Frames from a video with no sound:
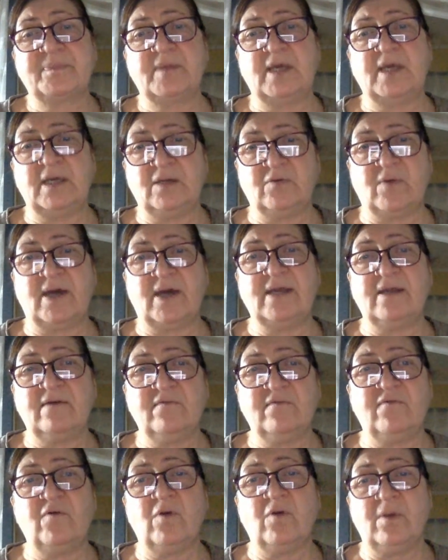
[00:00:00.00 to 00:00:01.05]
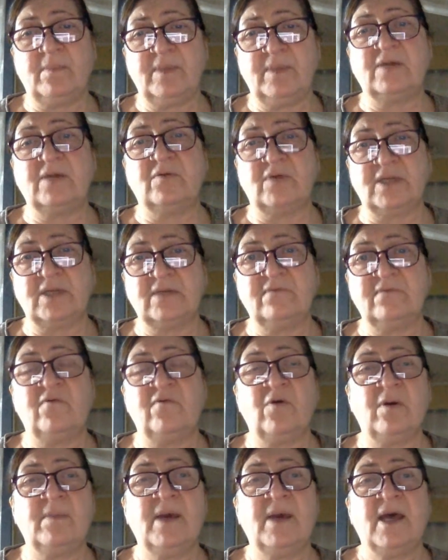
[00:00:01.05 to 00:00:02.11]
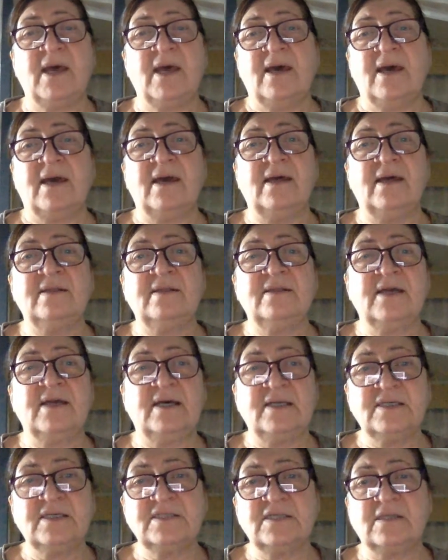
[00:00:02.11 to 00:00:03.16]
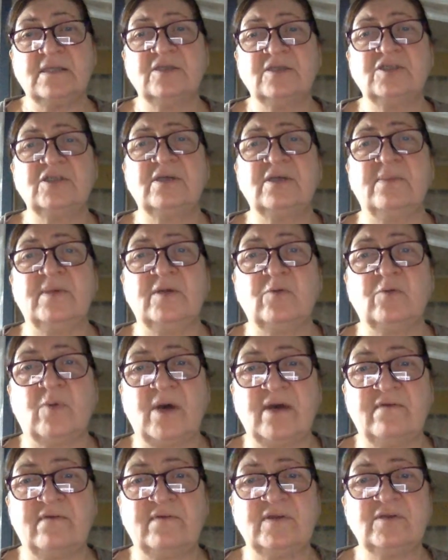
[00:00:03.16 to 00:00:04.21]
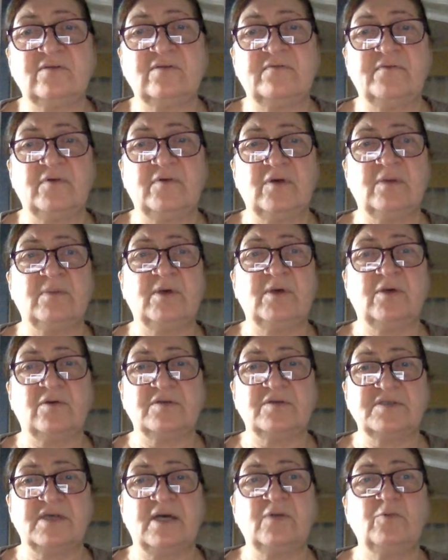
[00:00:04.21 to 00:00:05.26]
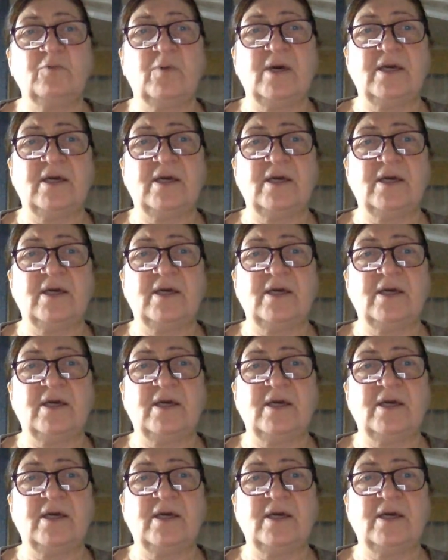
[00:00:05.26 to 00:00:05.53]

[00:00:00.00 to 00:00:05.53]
in writing form, in written form, and that is a legitimate way of interviewing because that way